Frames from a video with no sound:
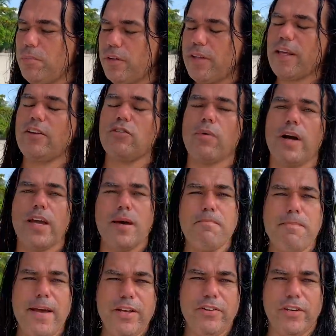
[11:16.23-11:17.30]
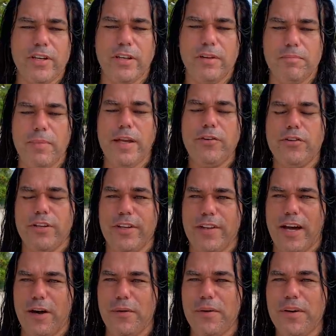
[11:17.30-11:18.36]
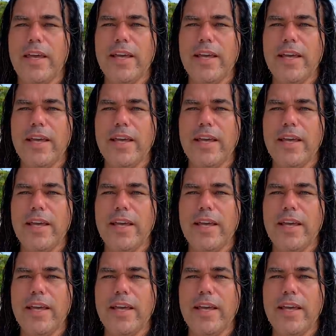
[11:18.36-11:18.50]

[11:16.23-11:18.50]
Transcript: but that is why I mention it, mention it now,